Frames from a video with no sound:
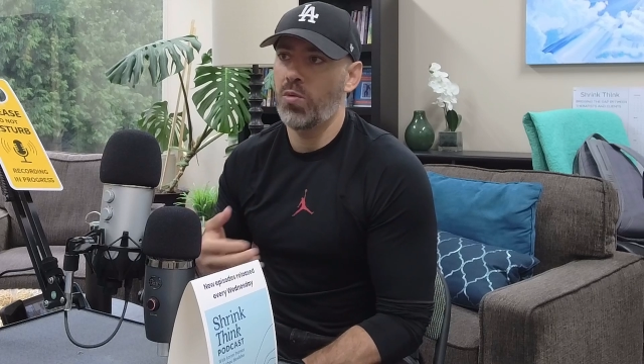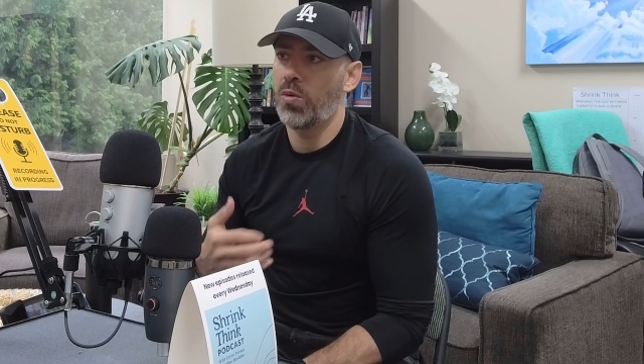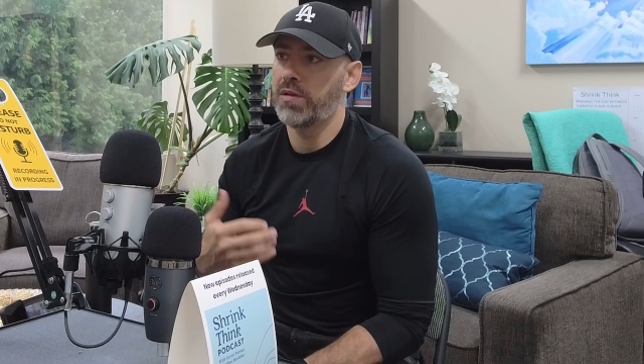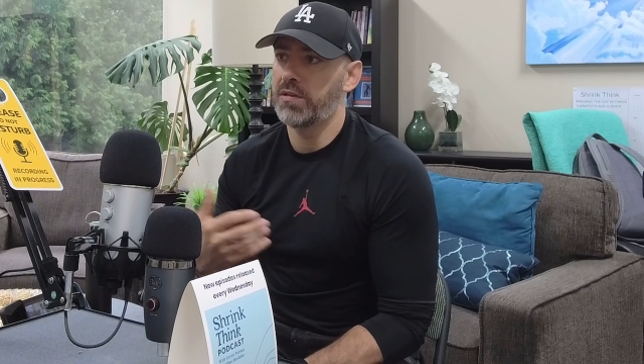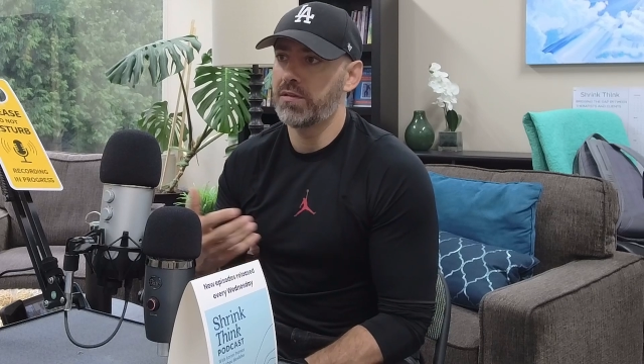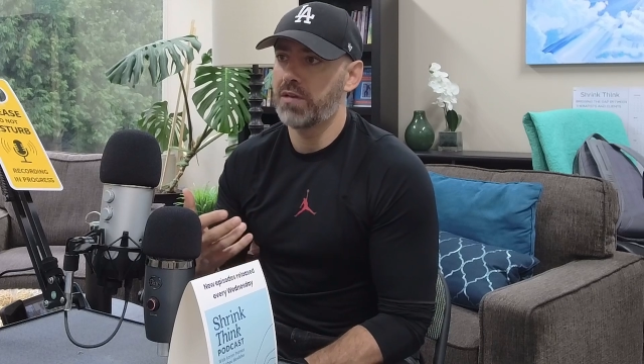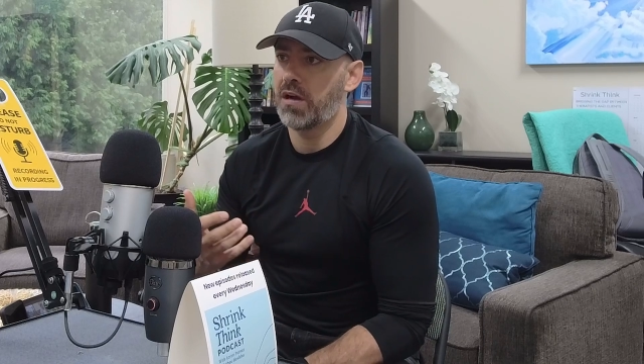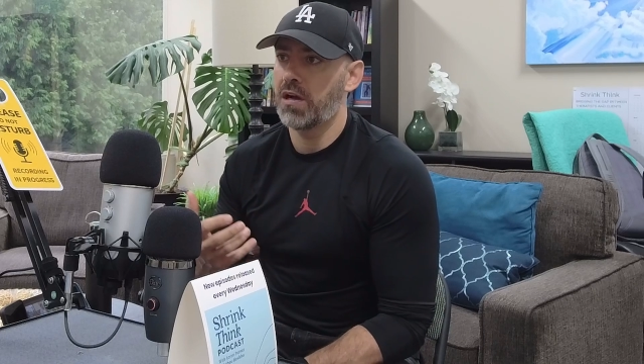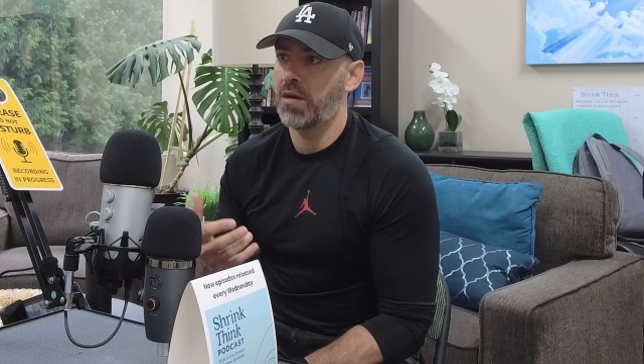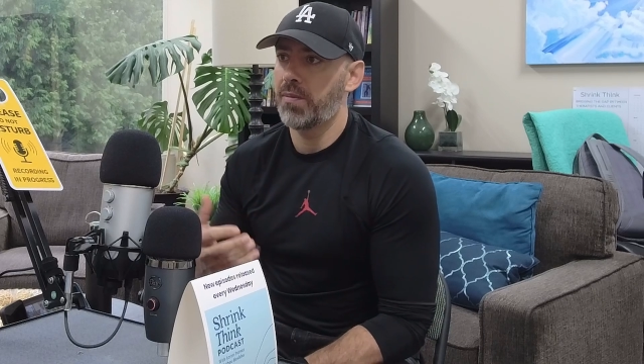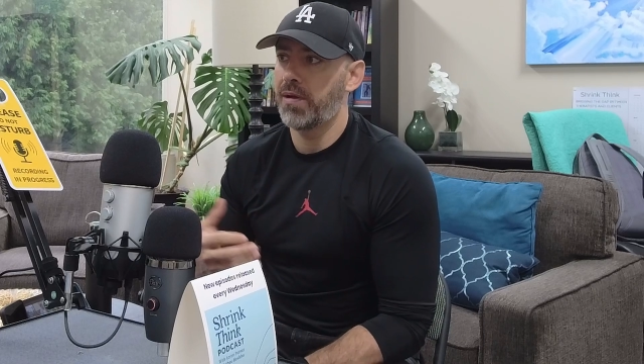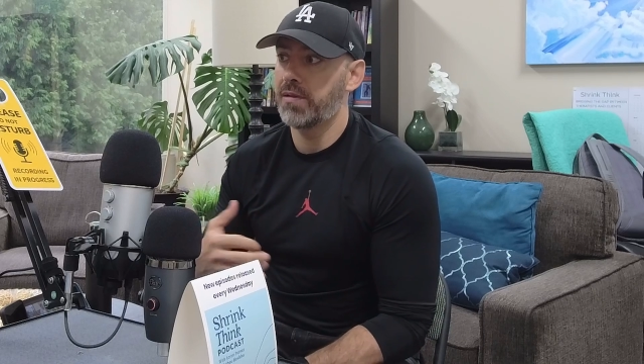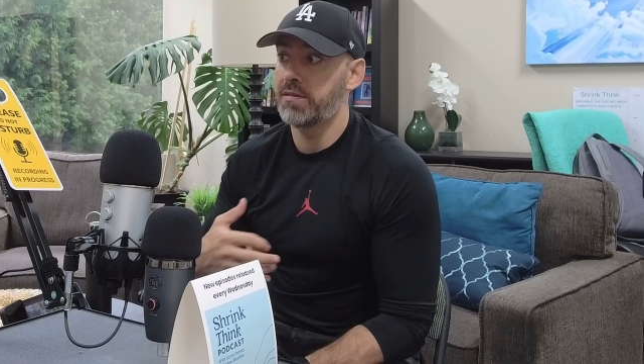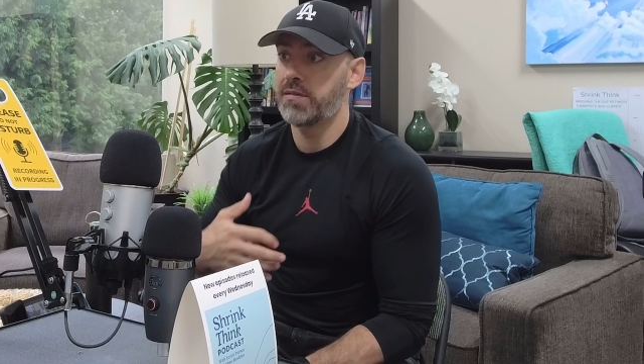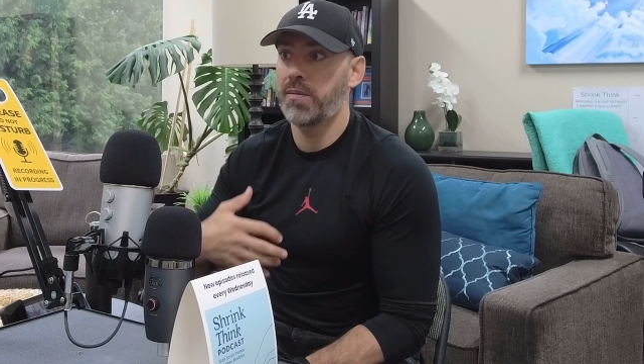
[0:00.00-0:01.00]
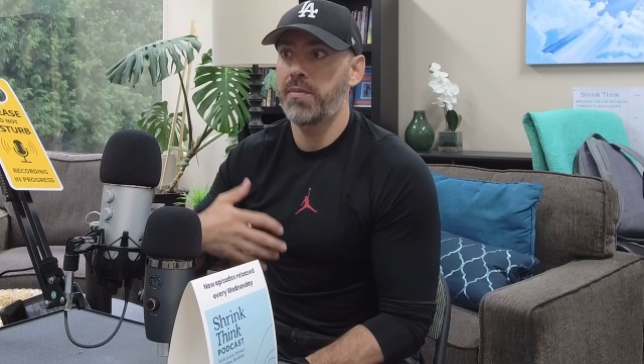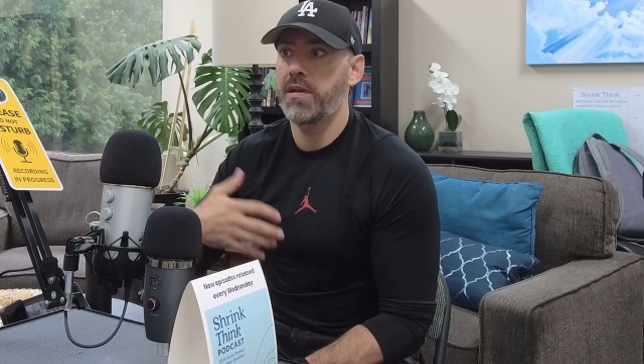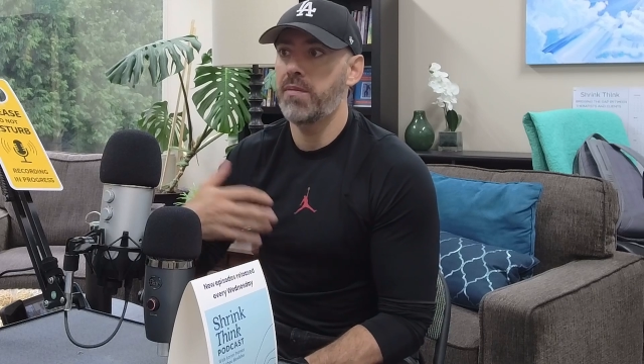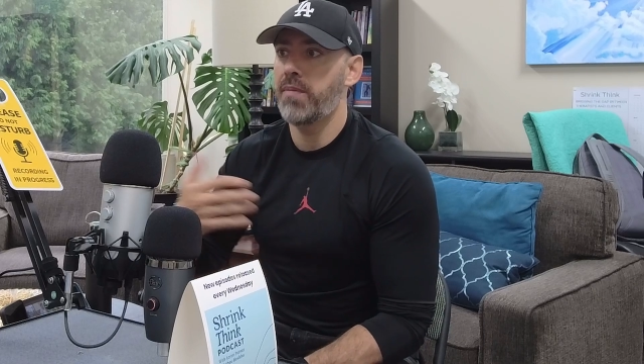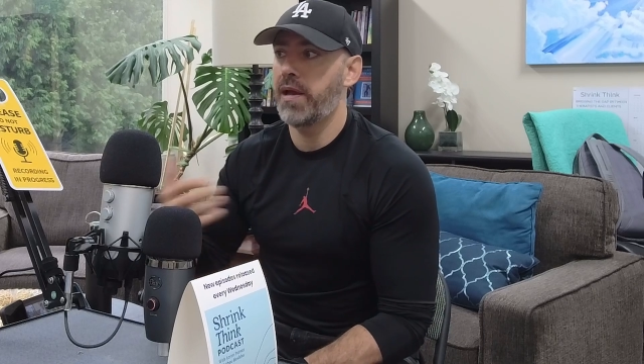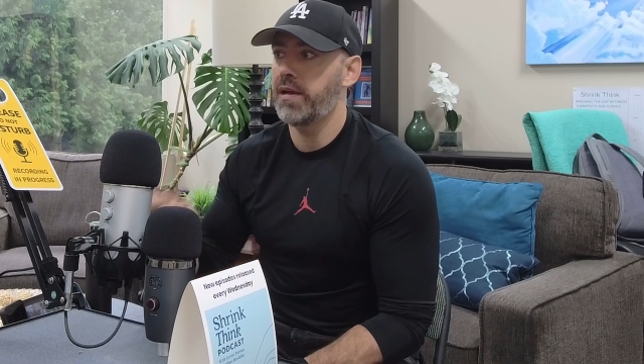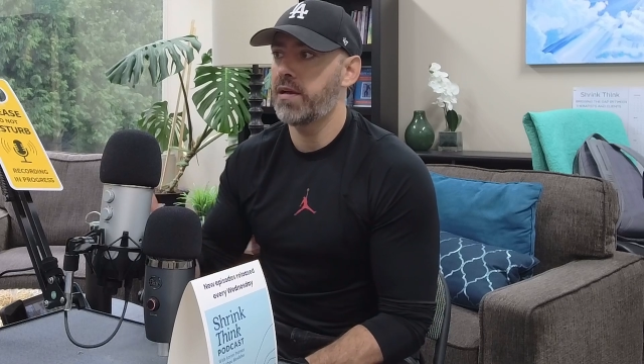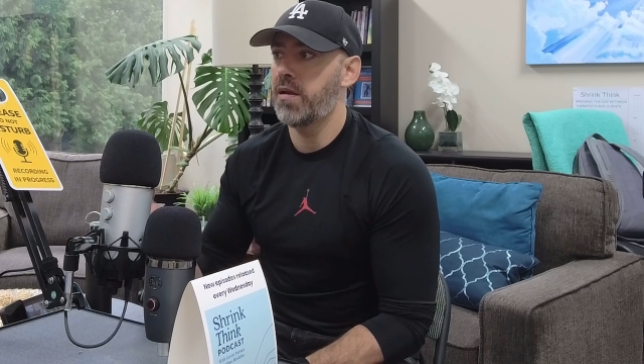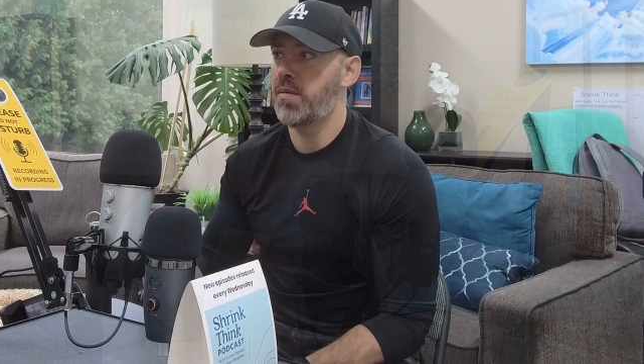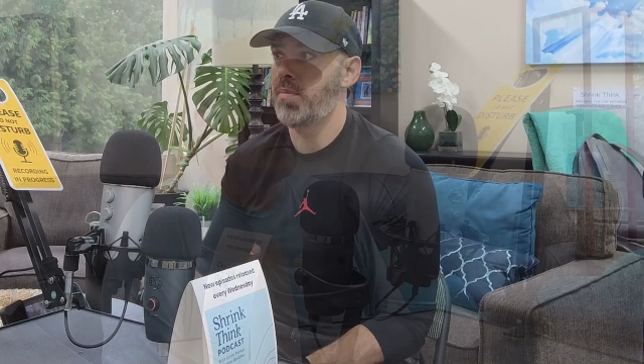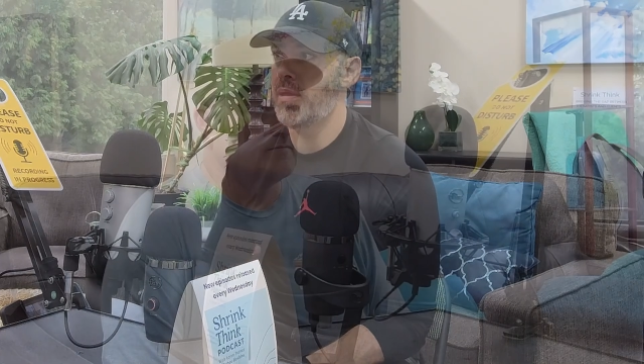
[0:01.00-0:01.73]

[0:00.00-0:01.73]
what to talk about, somebody might come